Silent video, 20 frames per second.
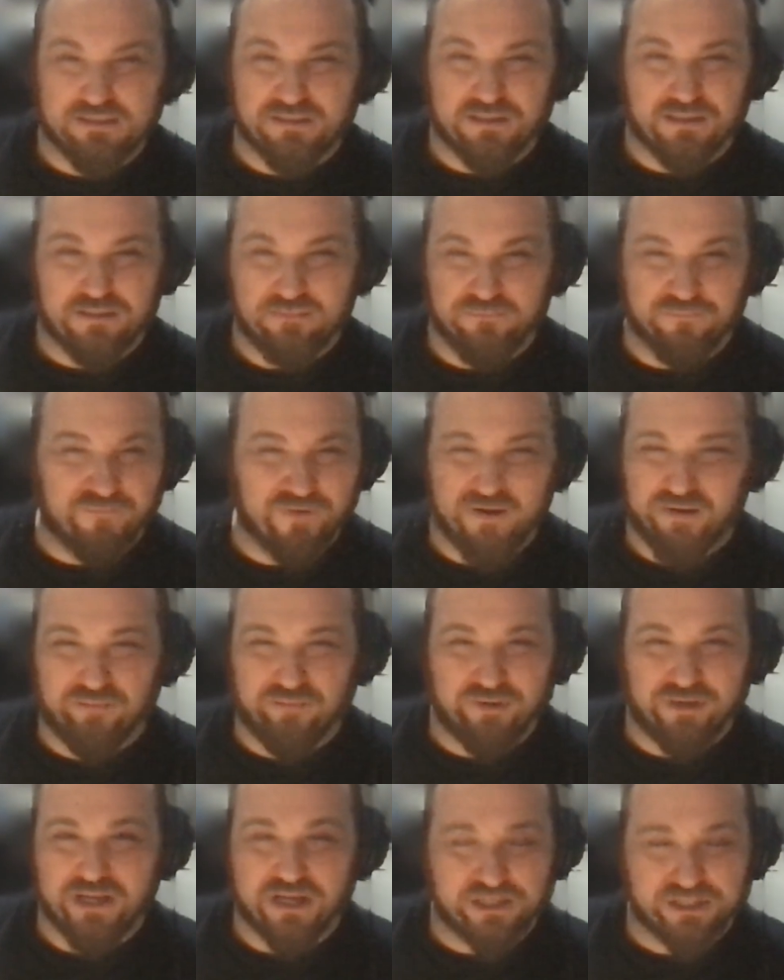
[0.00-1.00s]
a very
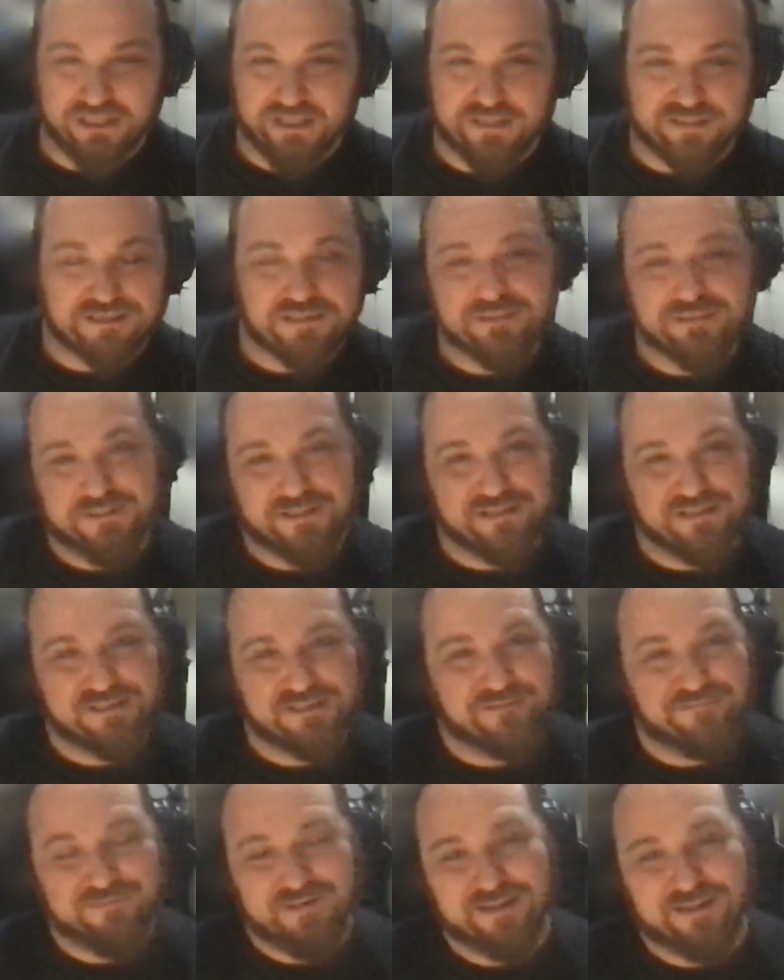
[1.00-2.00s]
reductionist, because
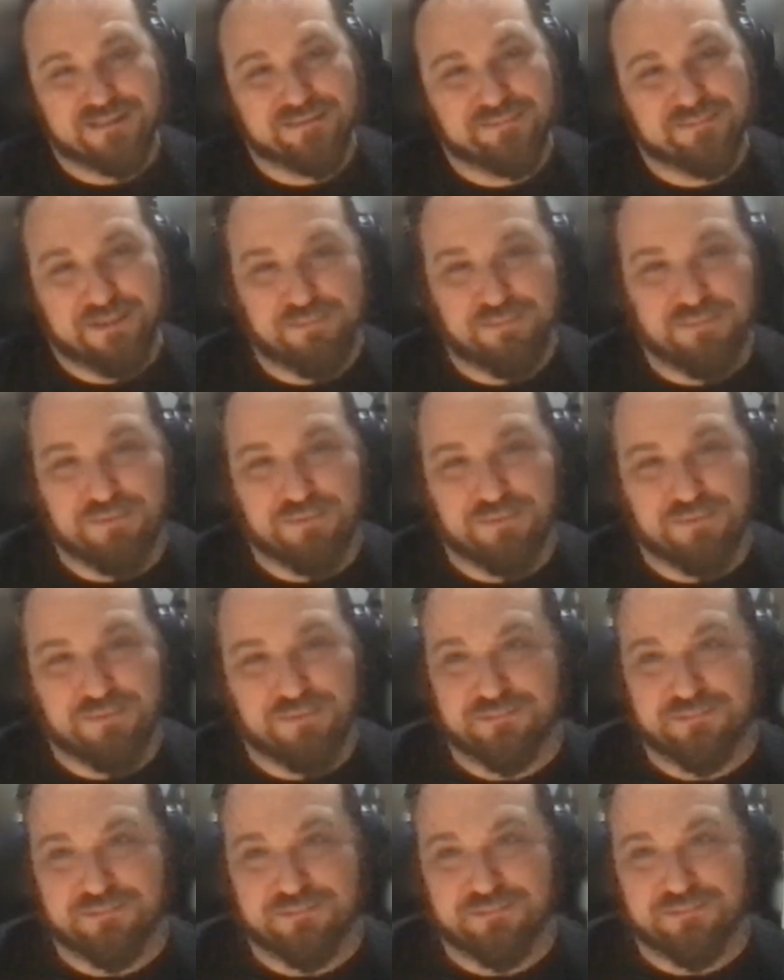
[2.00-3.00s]
he fights people
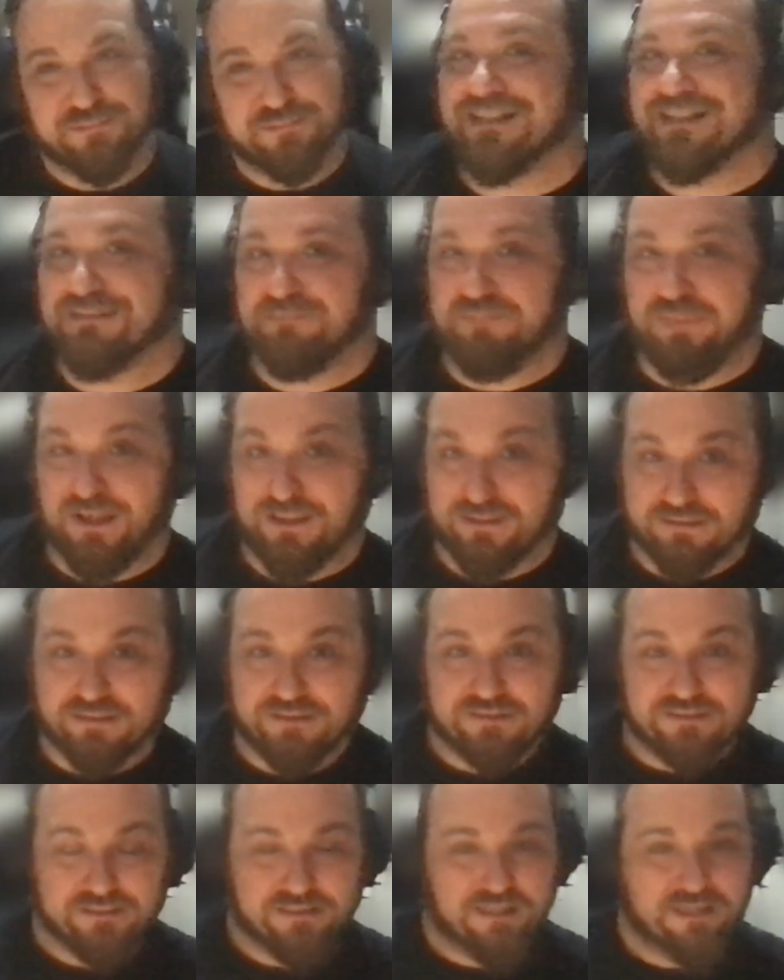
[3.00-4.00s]
besides belters.